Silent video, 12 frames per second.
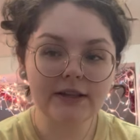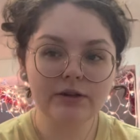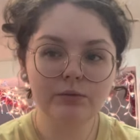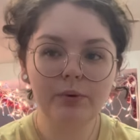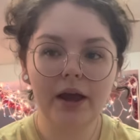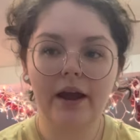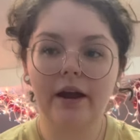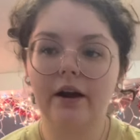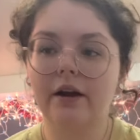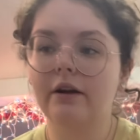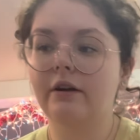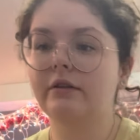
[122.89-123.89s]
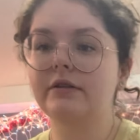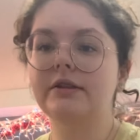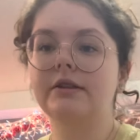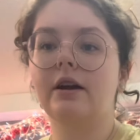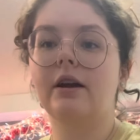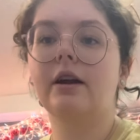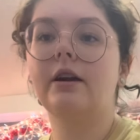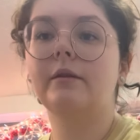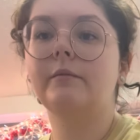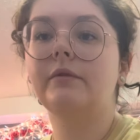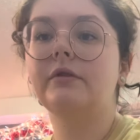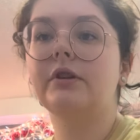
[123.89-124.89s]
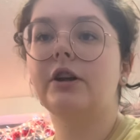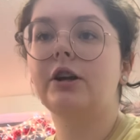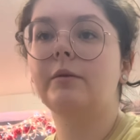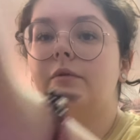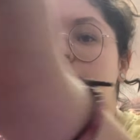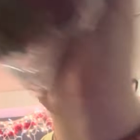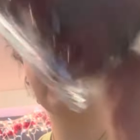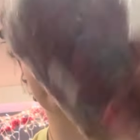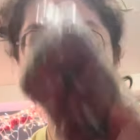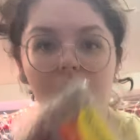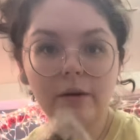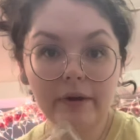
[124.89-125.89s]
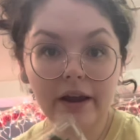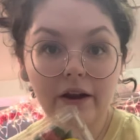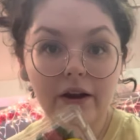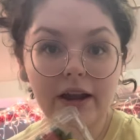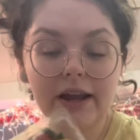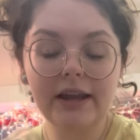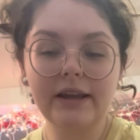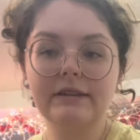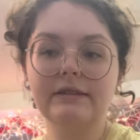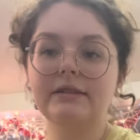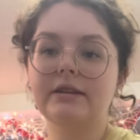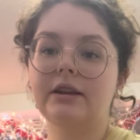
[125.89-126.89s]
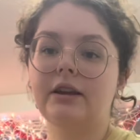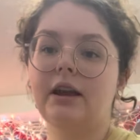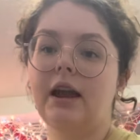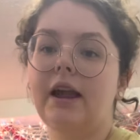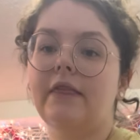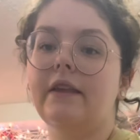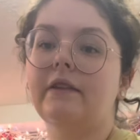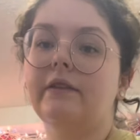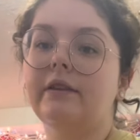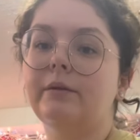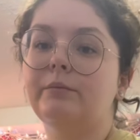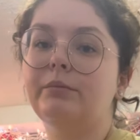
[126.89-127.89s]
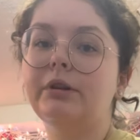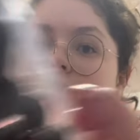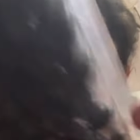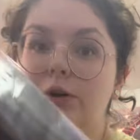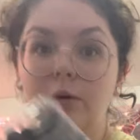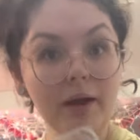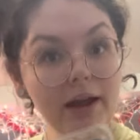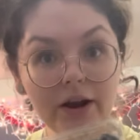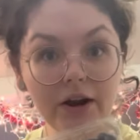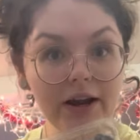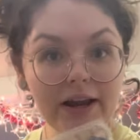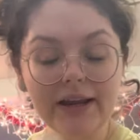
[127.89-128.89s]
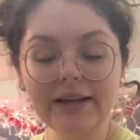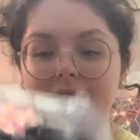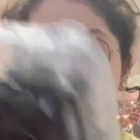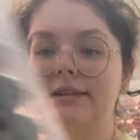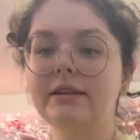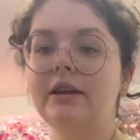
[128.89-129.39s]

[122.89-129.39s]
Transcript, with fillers: some pears, um, some strawberries, and then some blueberries.